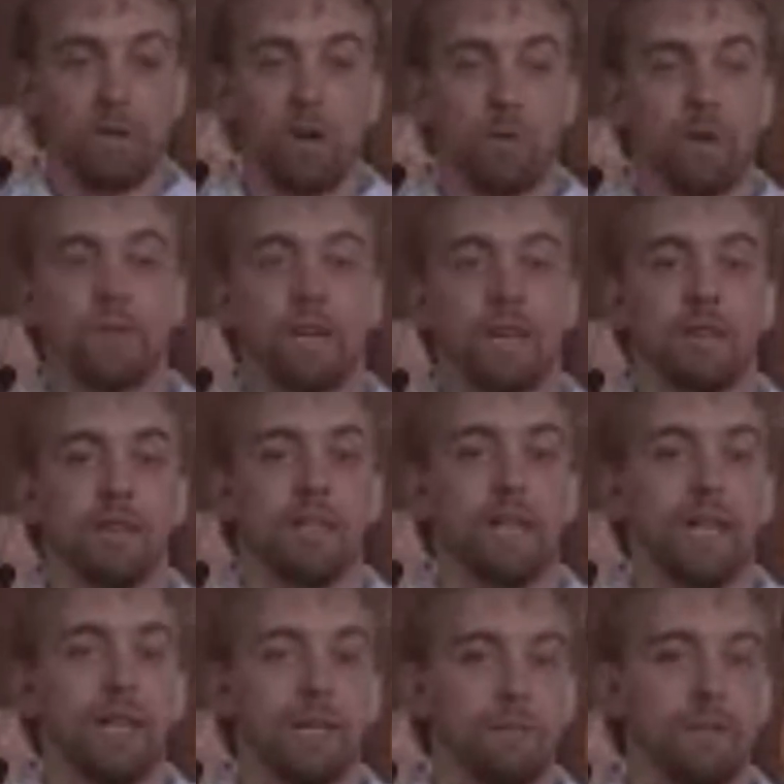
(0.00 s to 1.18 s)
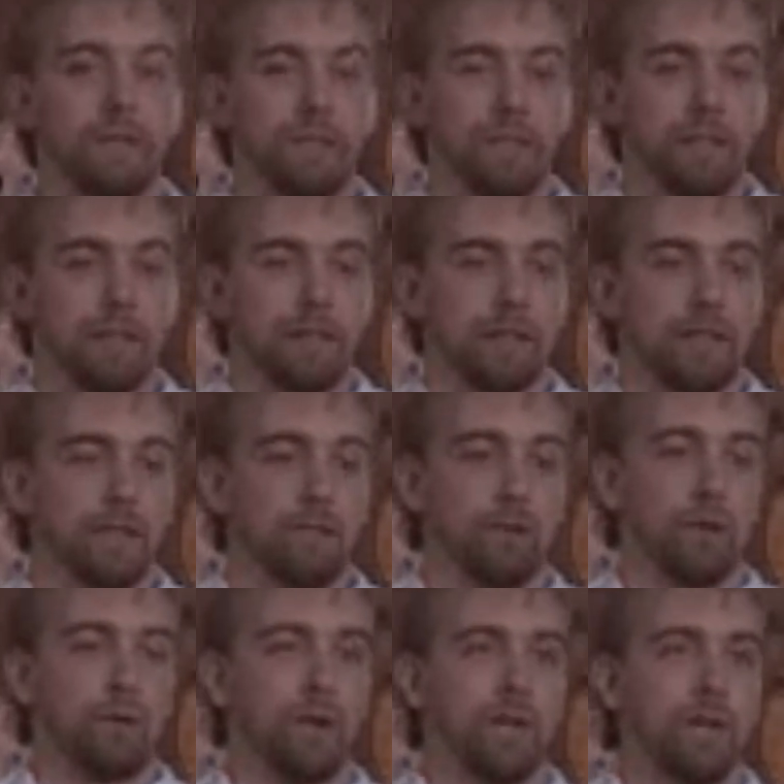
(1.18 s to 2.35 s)
along with that came,
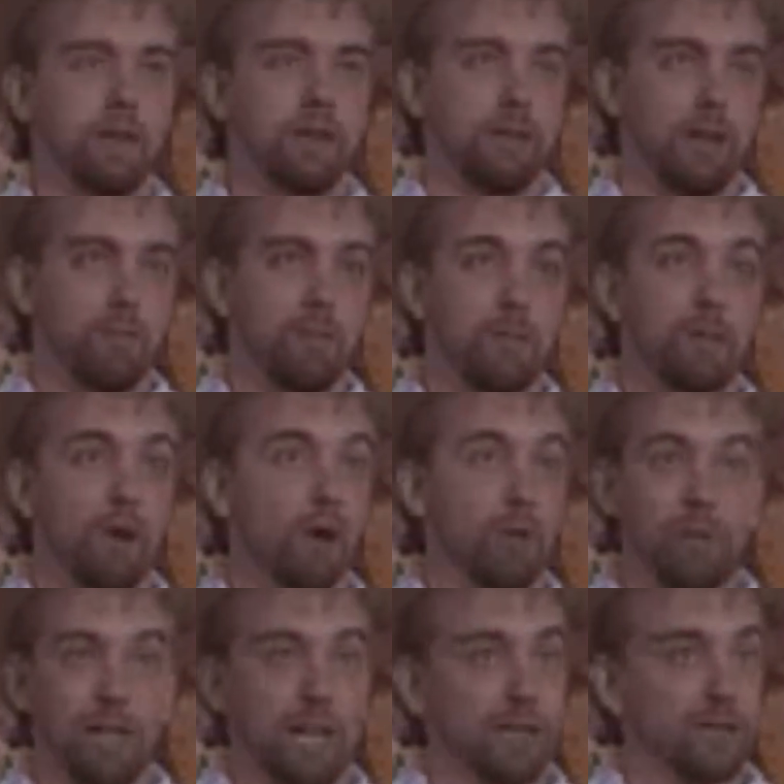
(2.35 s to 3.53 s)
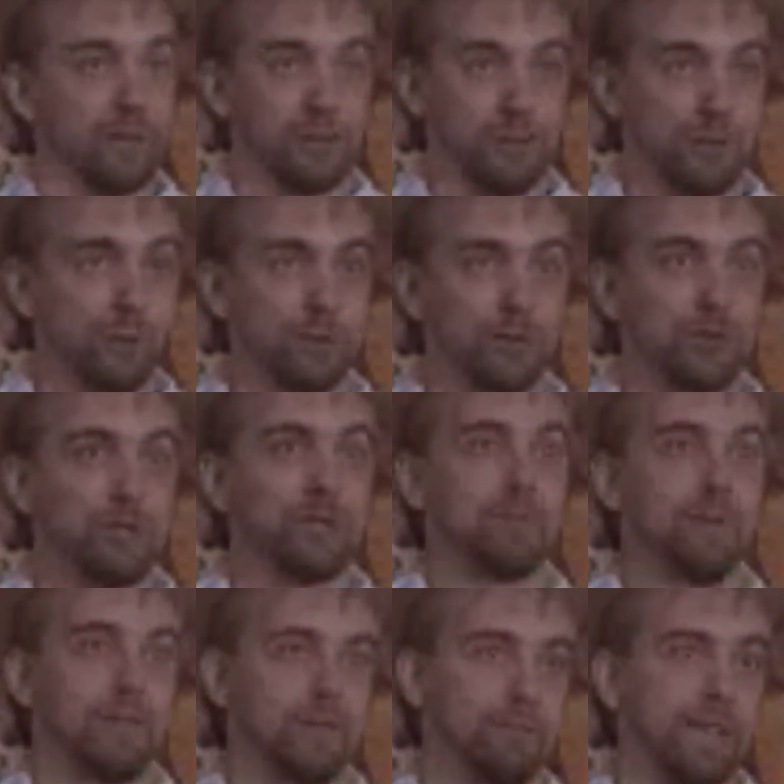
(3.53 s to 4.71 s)
we created all the planets of the solar system
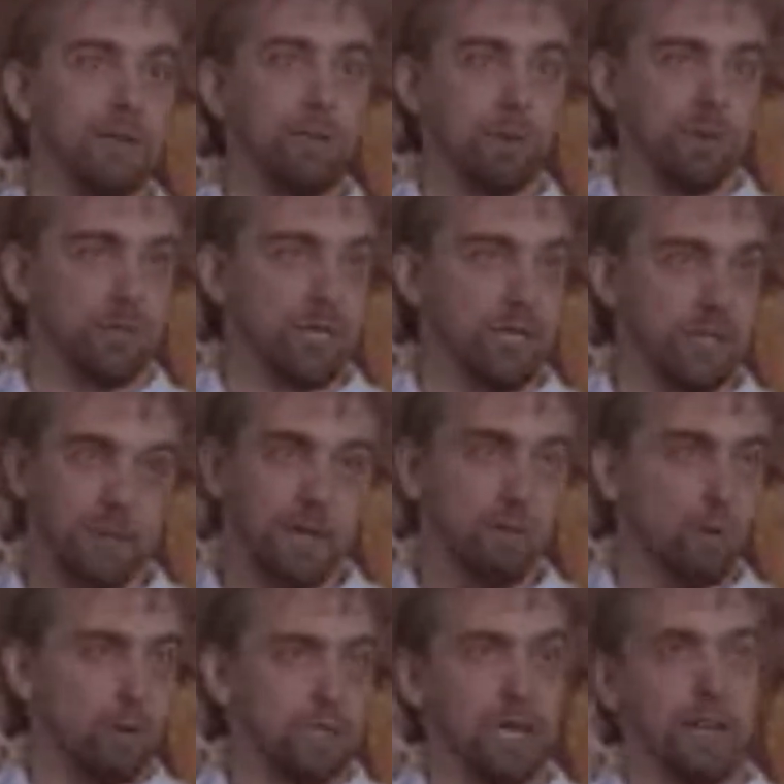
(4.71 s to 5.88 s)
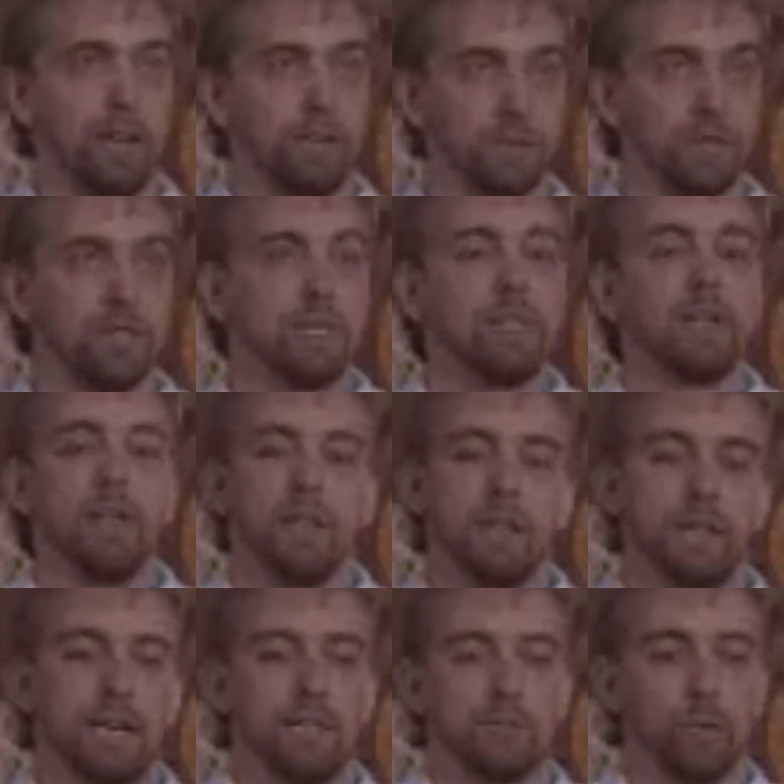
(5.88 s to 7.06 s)
and many more cities, many more towns,
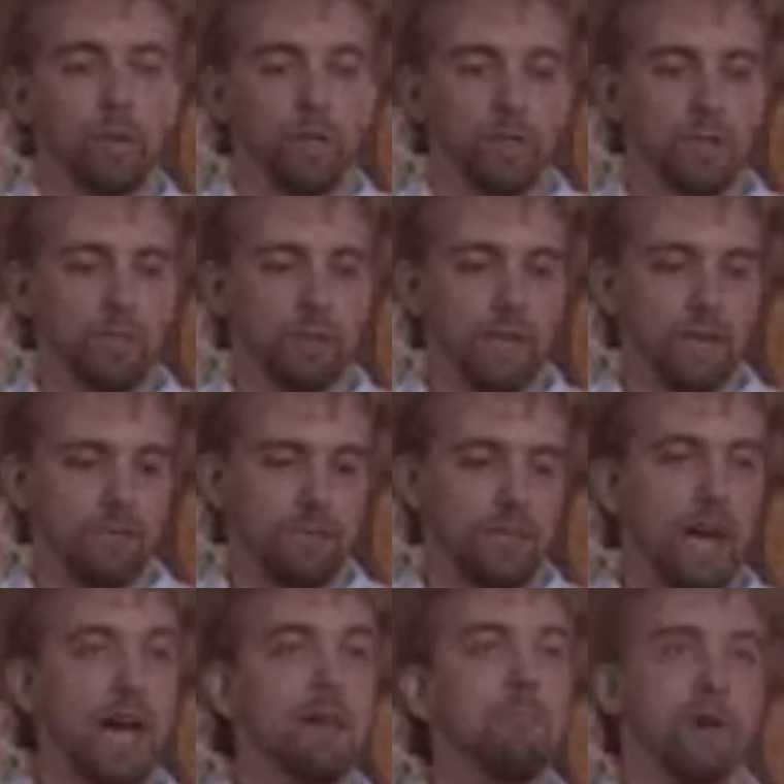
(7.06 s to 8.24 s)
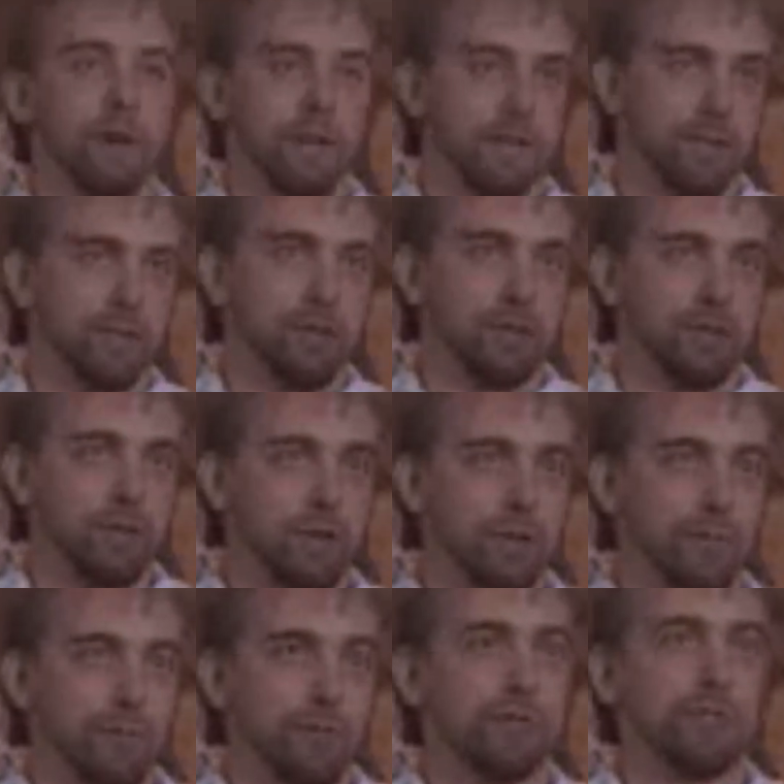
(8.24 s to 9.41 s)
as well as different kind of time periods you could go
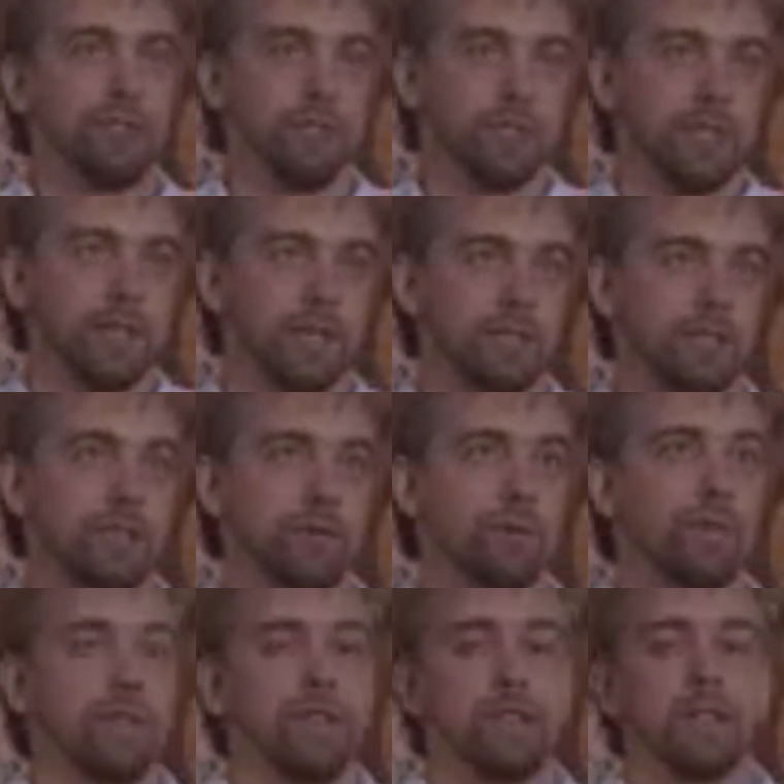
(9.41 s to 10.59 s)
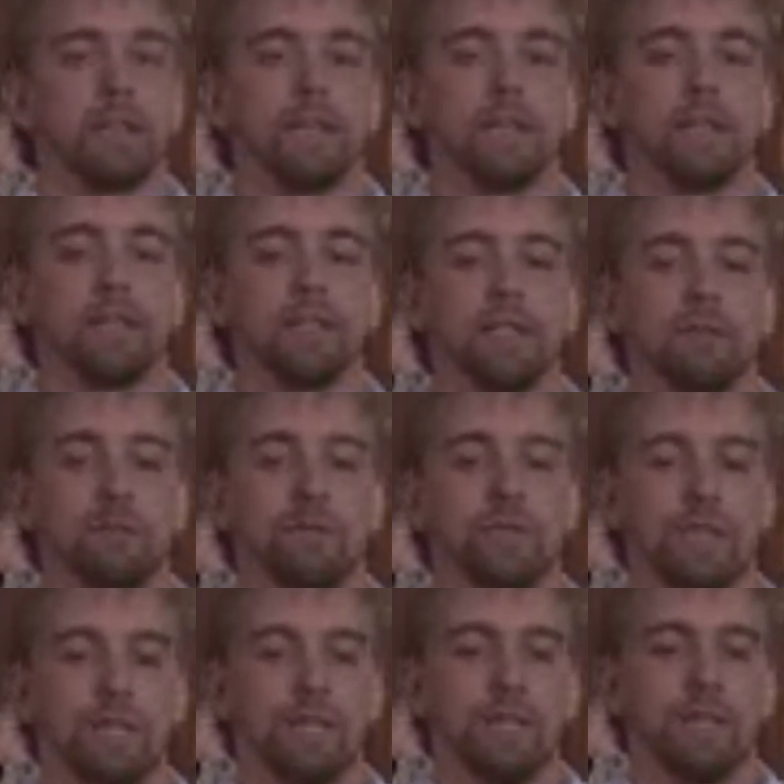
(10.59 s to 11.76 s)
visit these things. So it was
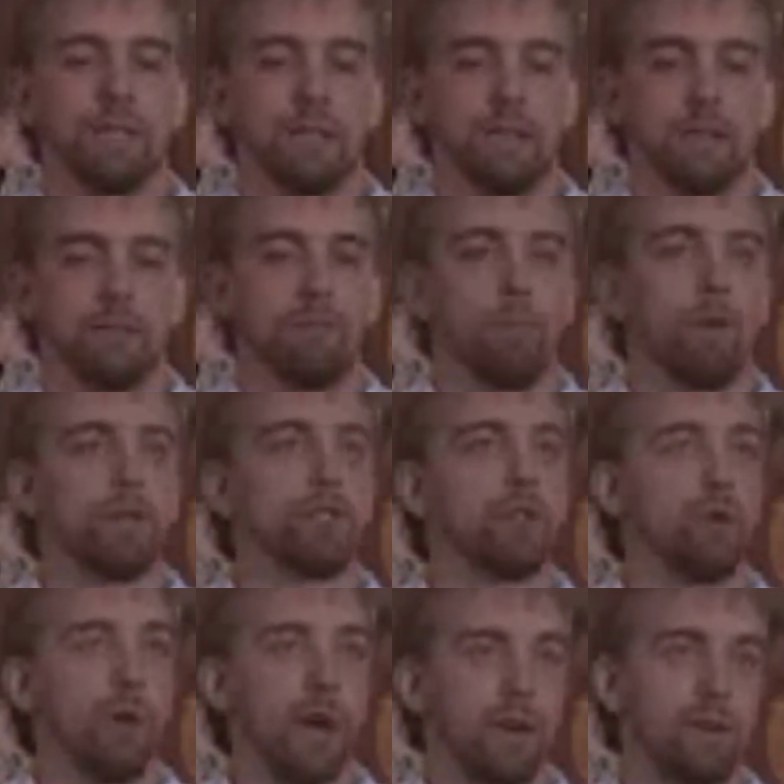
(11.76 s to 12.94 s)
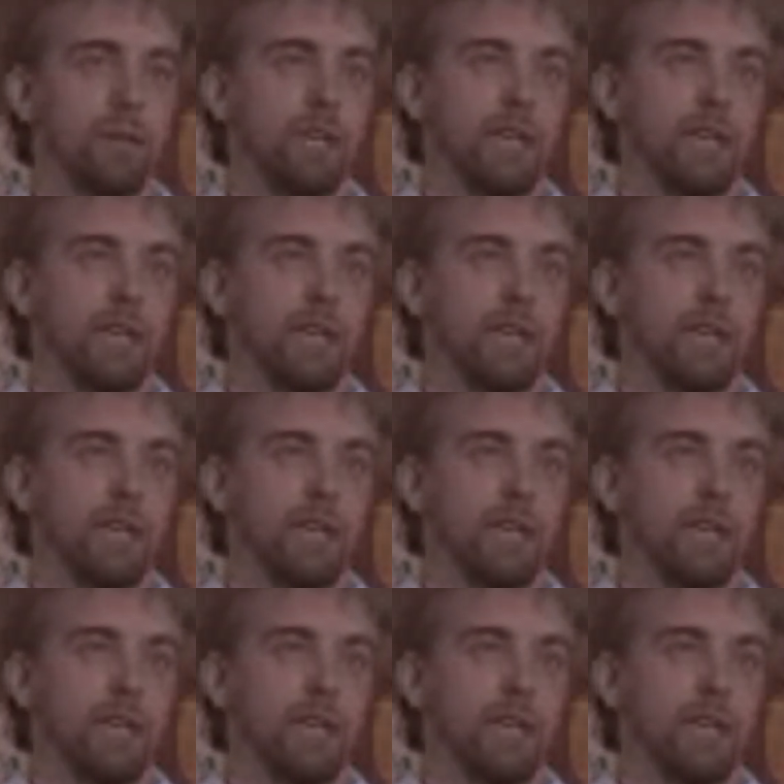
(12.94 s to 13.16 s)
a much grander